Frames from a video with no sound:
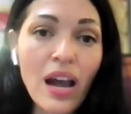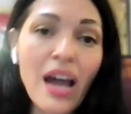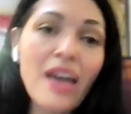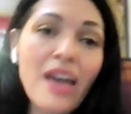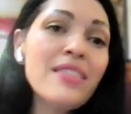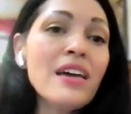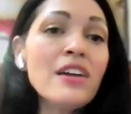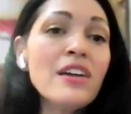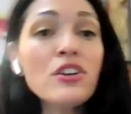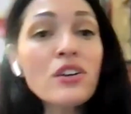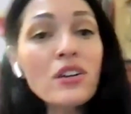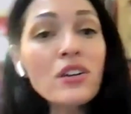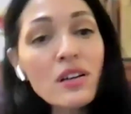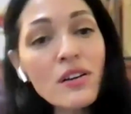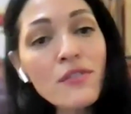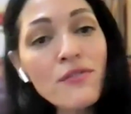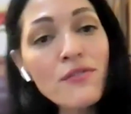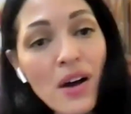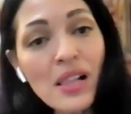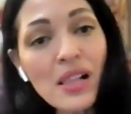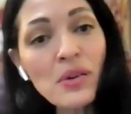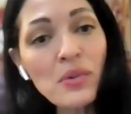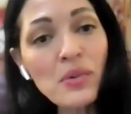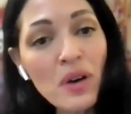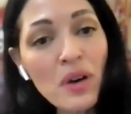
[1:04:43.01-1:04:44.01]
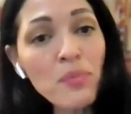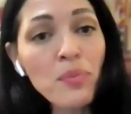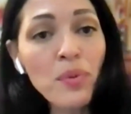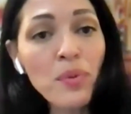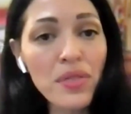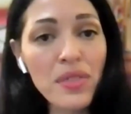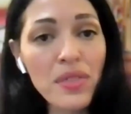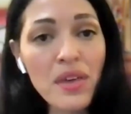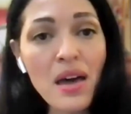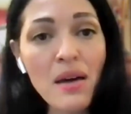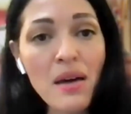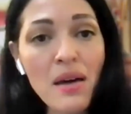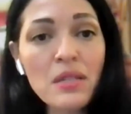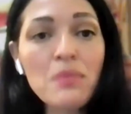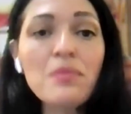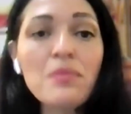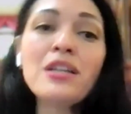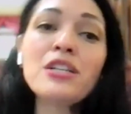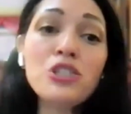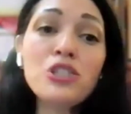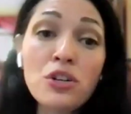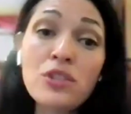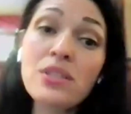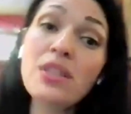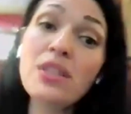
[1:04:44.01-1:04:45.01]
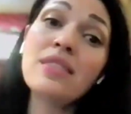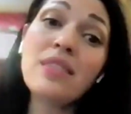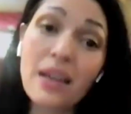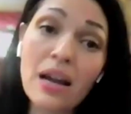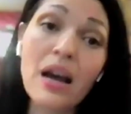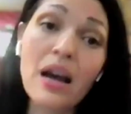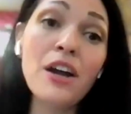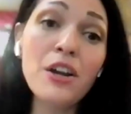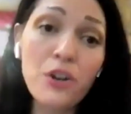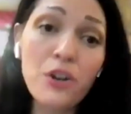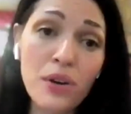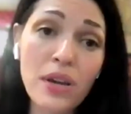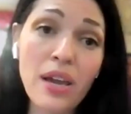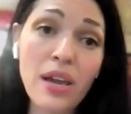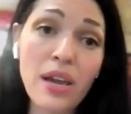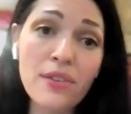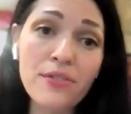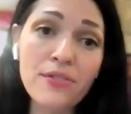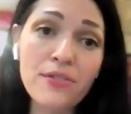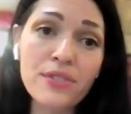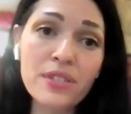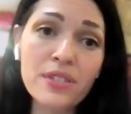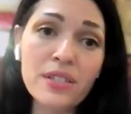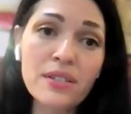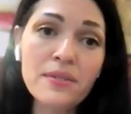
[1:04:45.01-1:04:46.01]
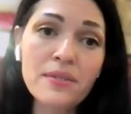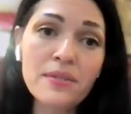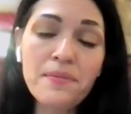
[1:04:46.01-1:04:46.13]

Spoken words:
and then you're going to follow up with them to make sure that they got your gift.